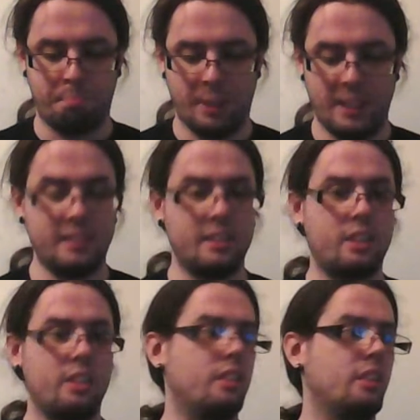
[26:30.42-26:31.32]
But
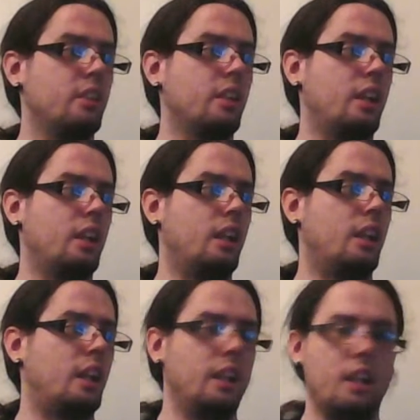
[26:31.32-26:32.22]

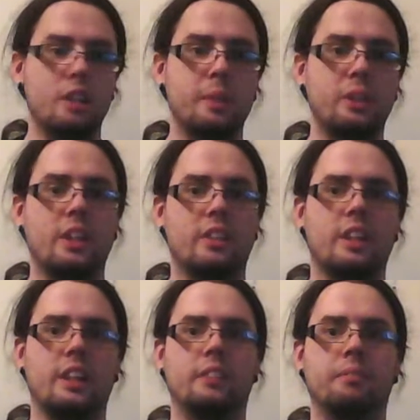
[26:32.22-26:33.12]
I lost my train of
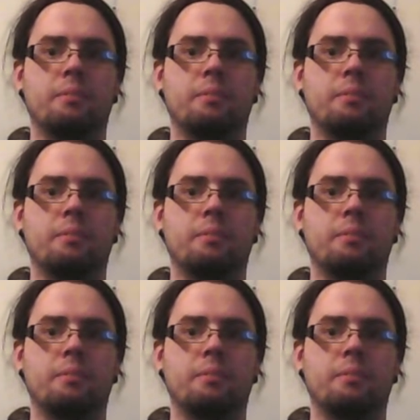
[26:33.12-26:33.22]
thought again.